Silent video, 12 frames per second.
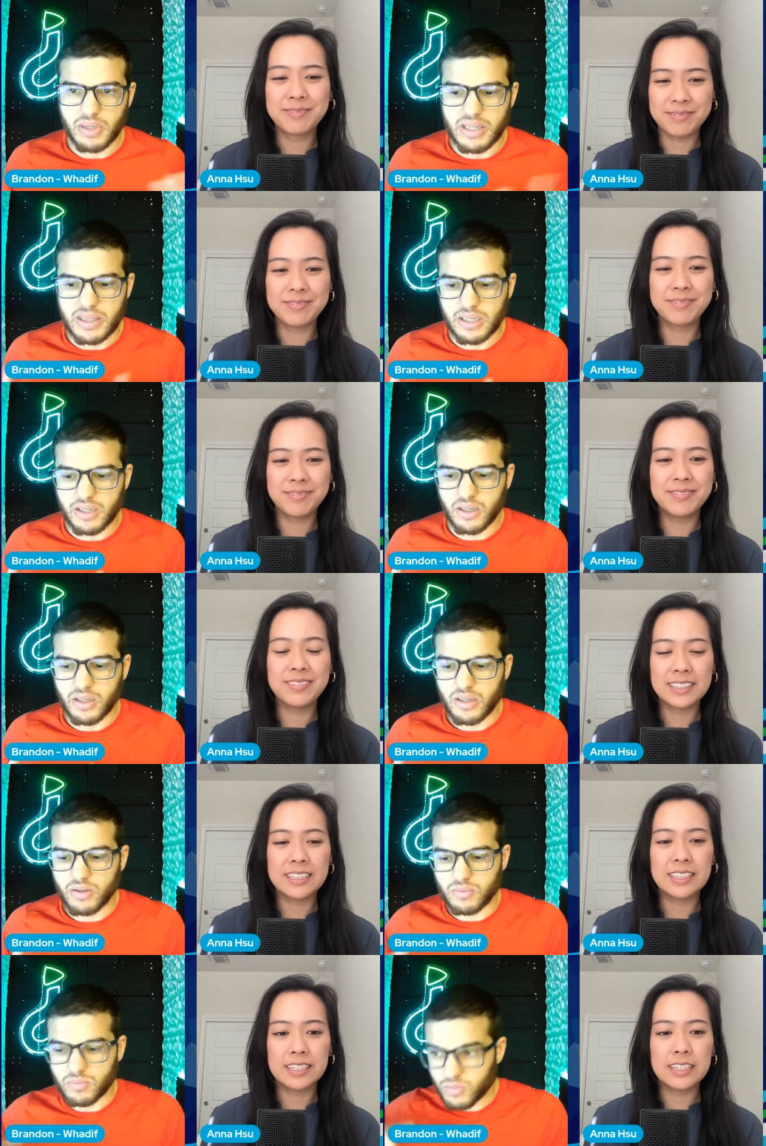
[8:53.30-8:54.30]
Speaker 1: but I think
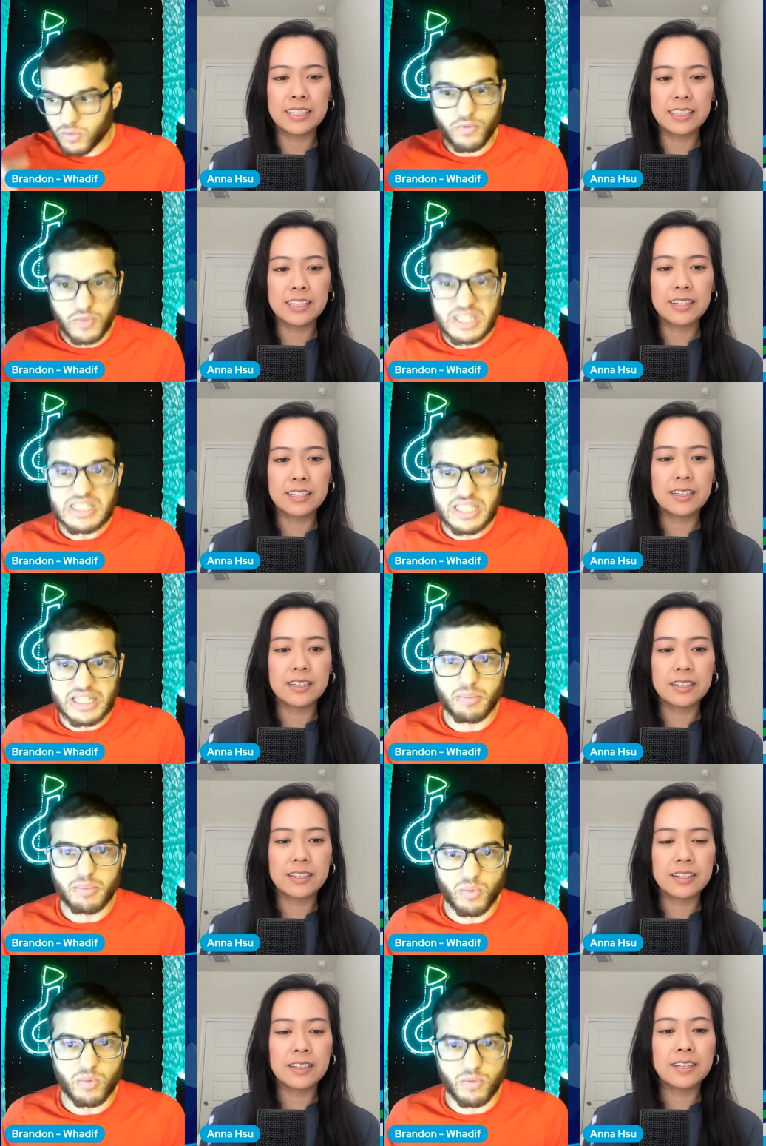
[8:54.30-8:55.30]
fixing
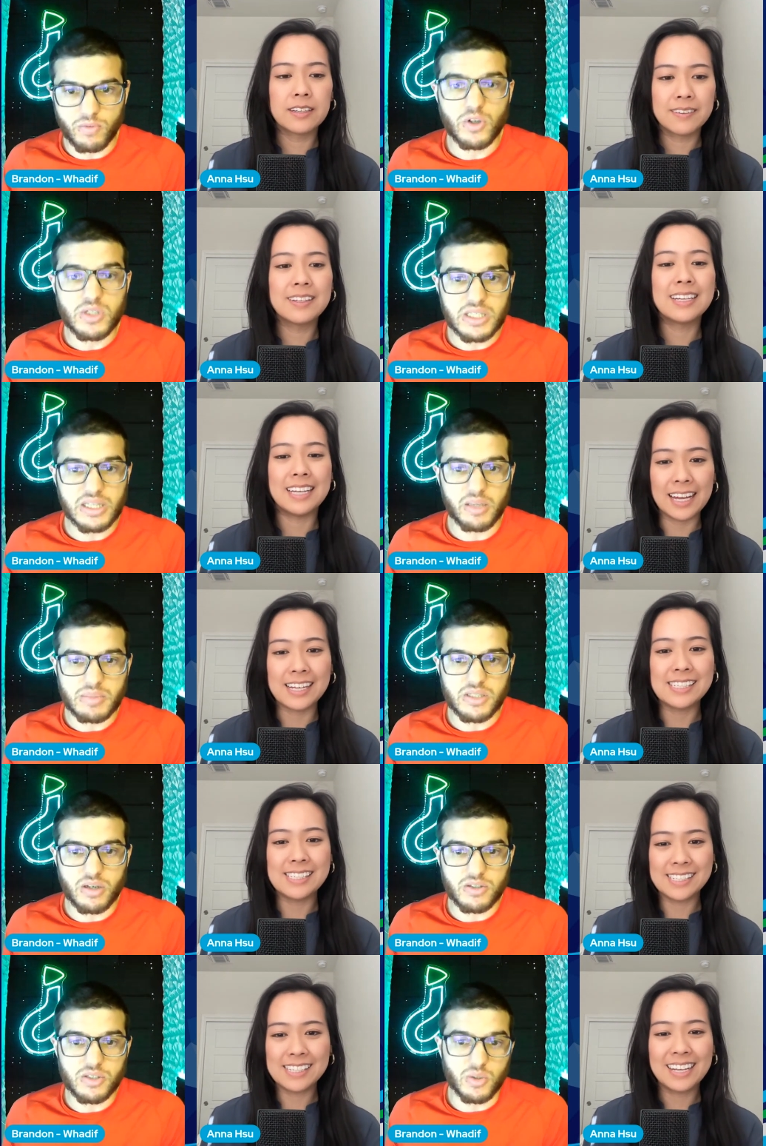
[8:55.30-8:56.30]
them and reversing
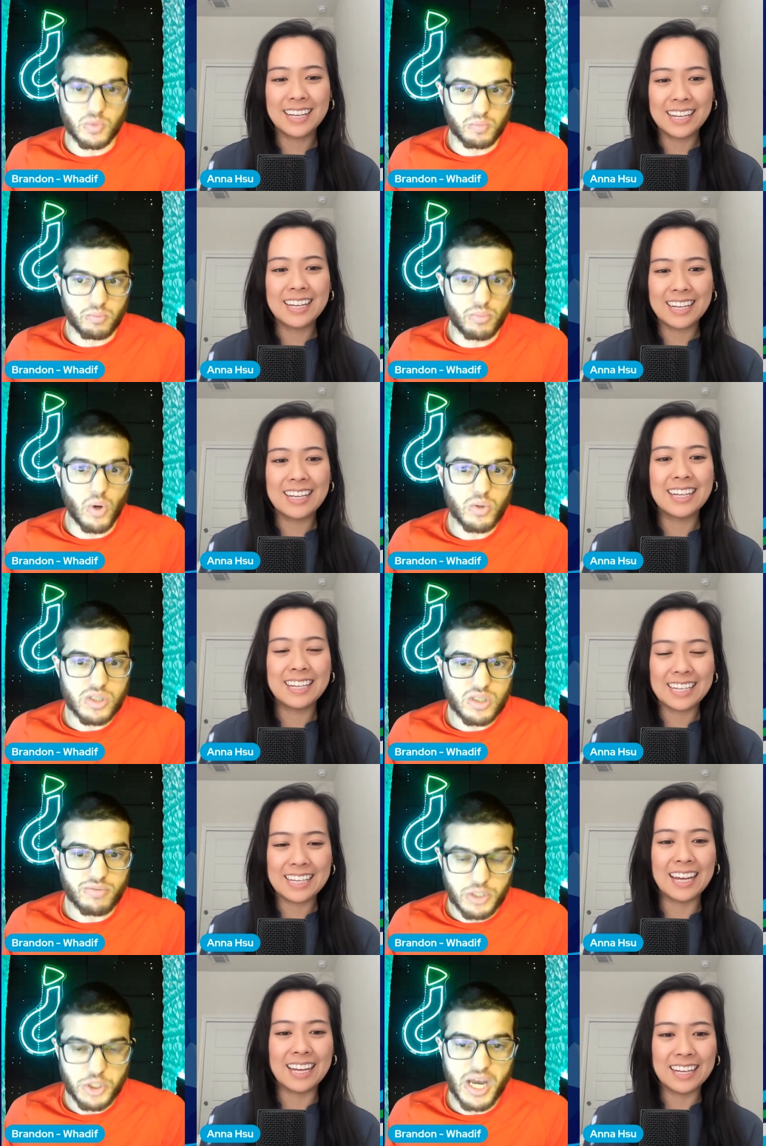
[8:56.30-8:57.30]
them is also
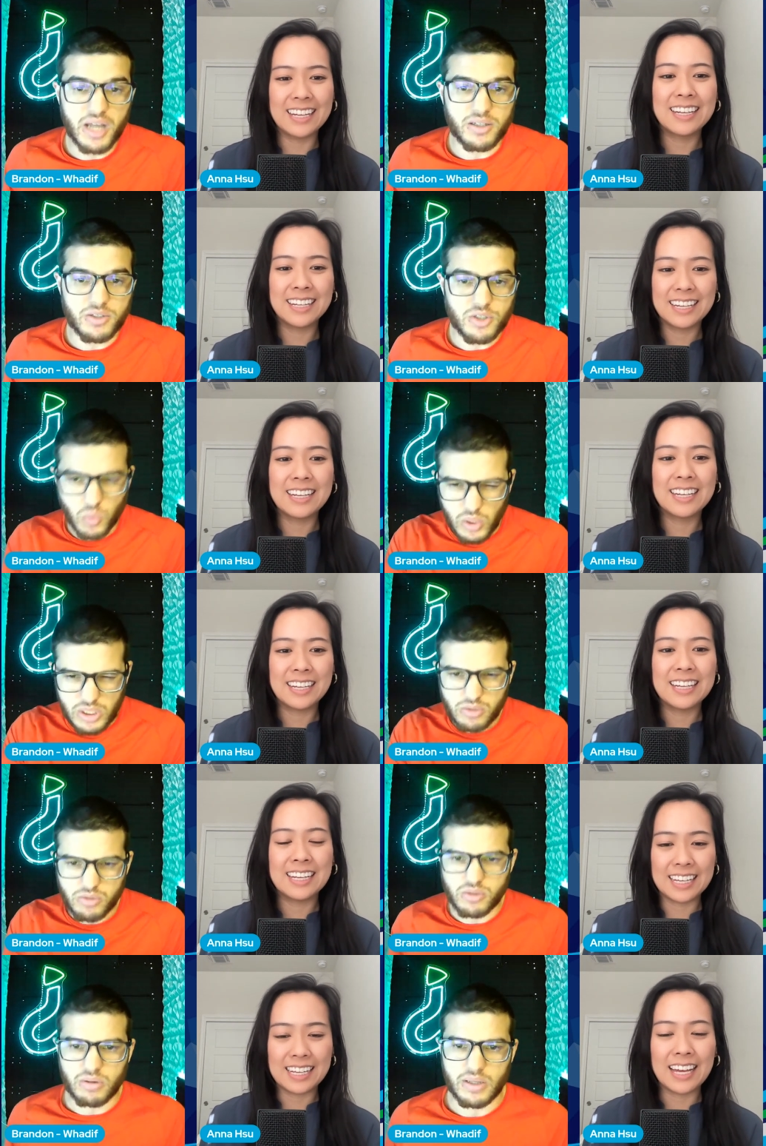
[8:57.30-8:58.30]
most of the challenge. So what
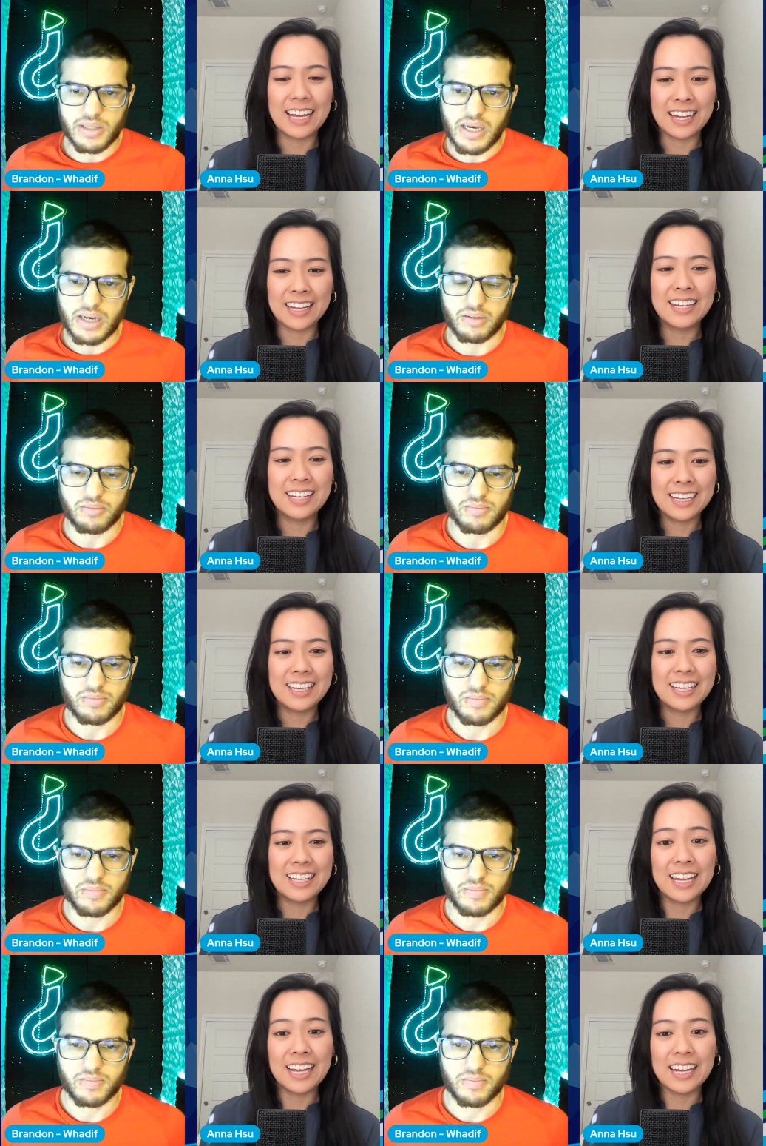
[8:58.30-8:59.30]
do you do around that?
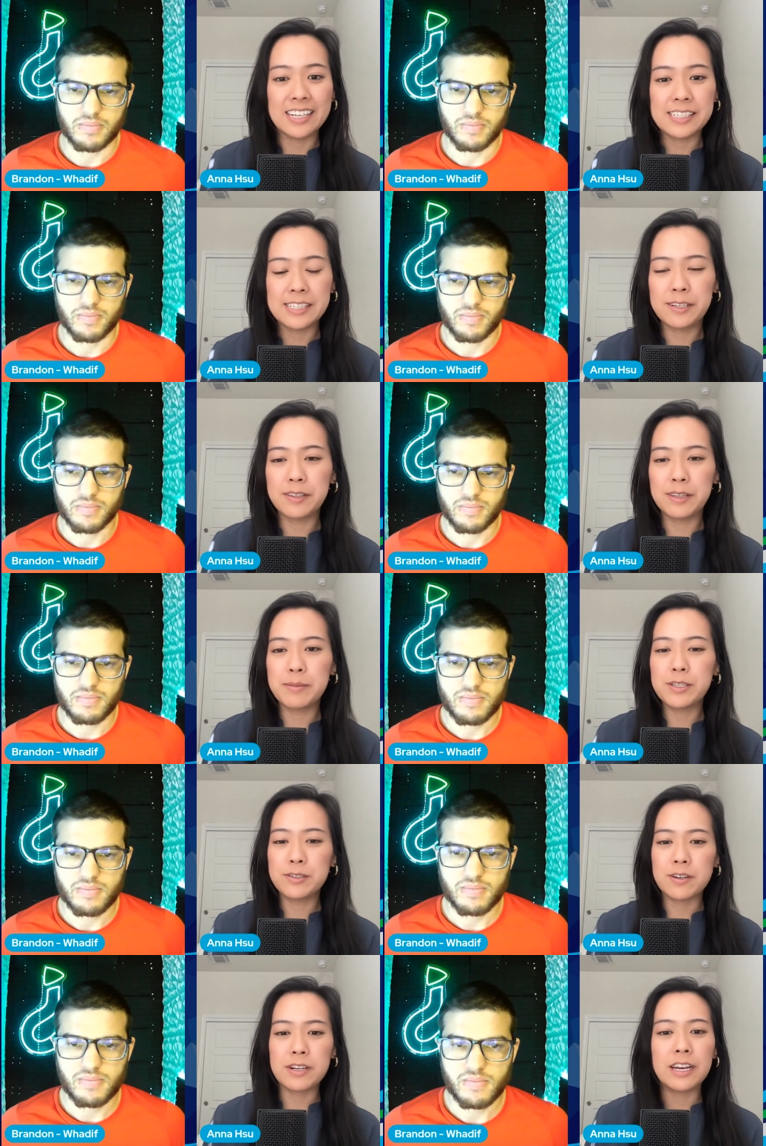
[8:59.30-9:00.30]
Speaker 2: Yeah. So the
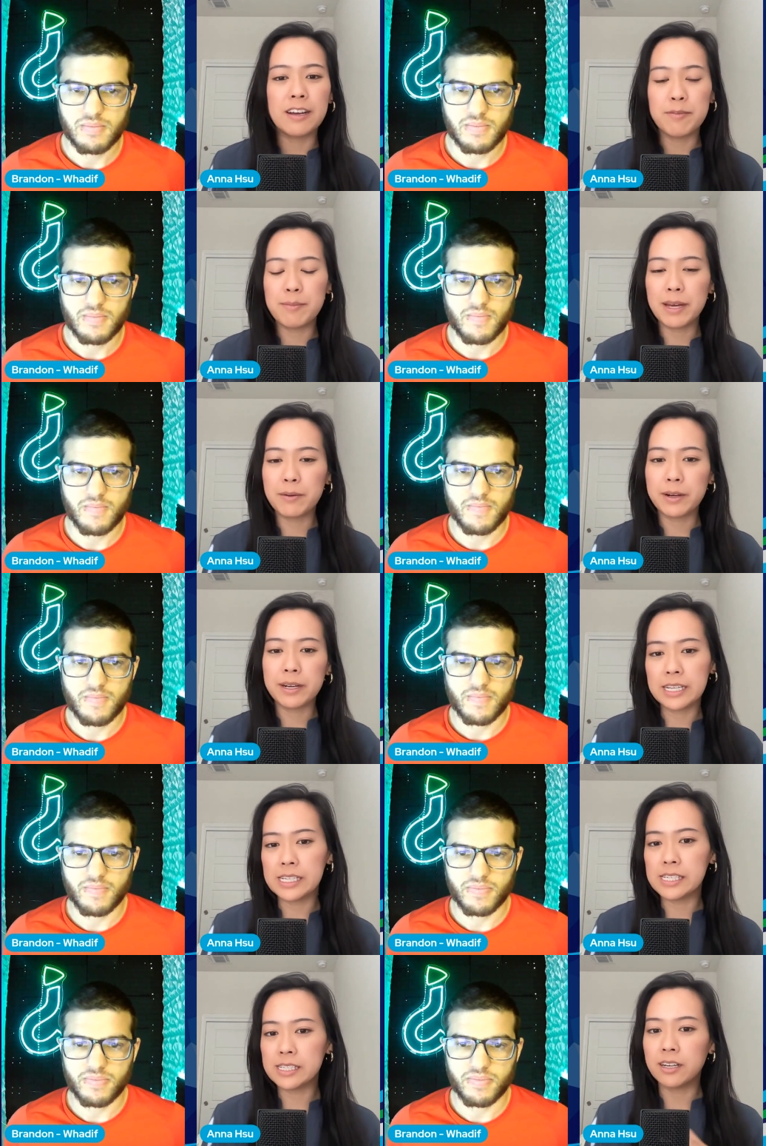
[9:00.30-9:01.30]
majority of my work
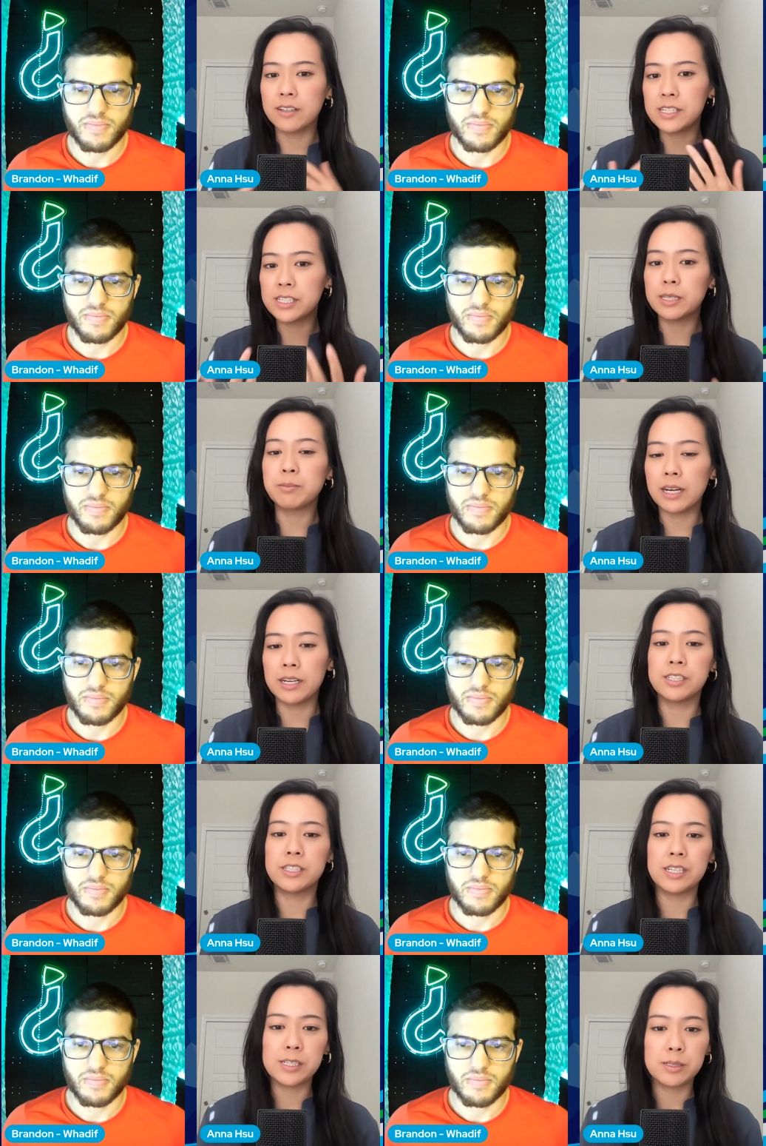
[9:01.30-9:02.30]
is called
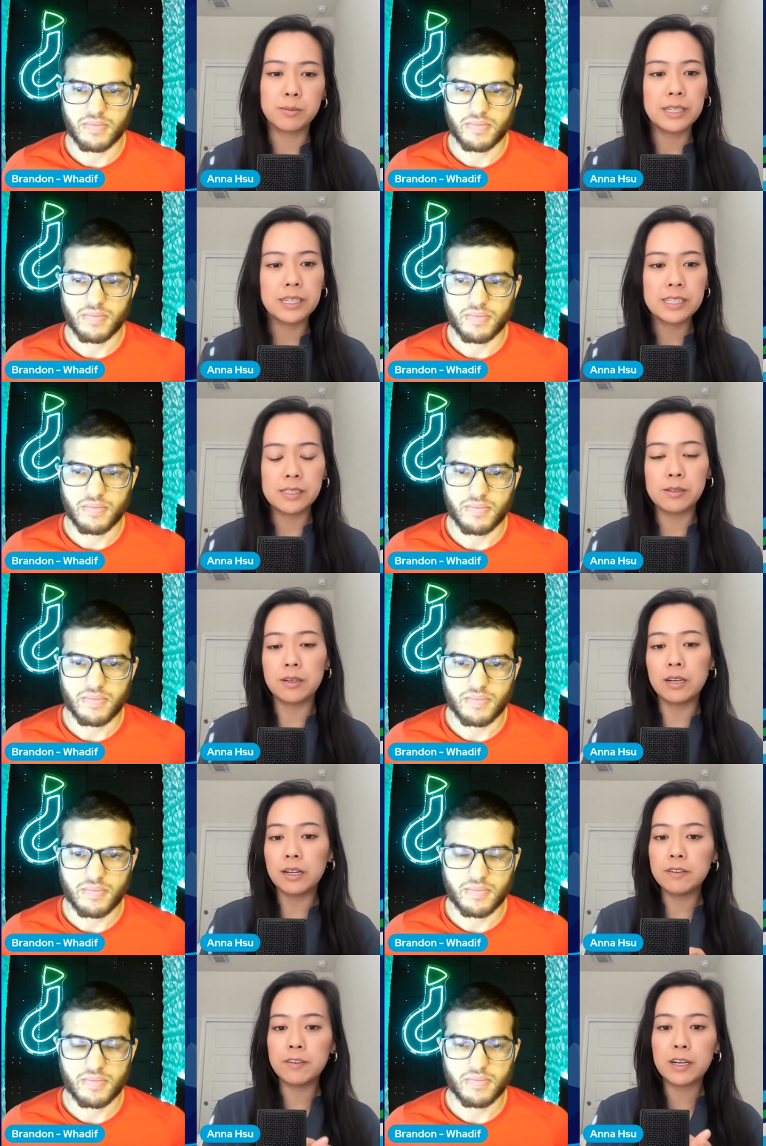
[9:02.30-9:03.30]
subconscious work. So
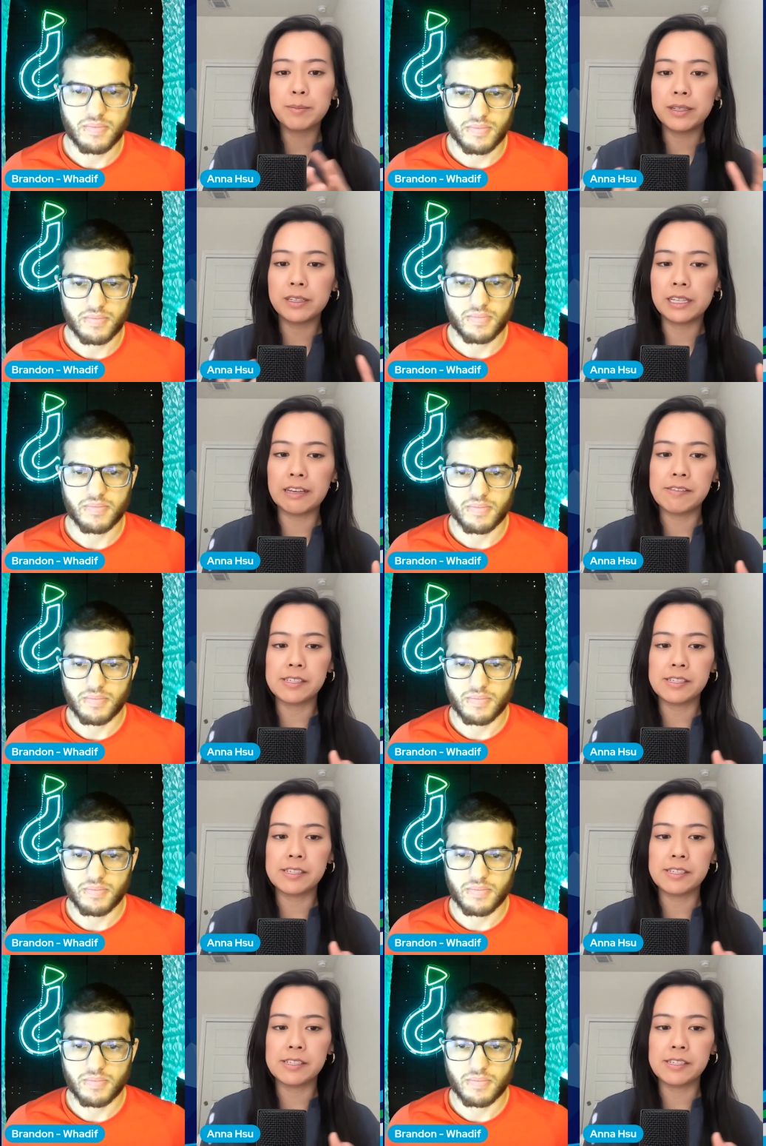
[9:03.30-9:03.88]
all of our beliefs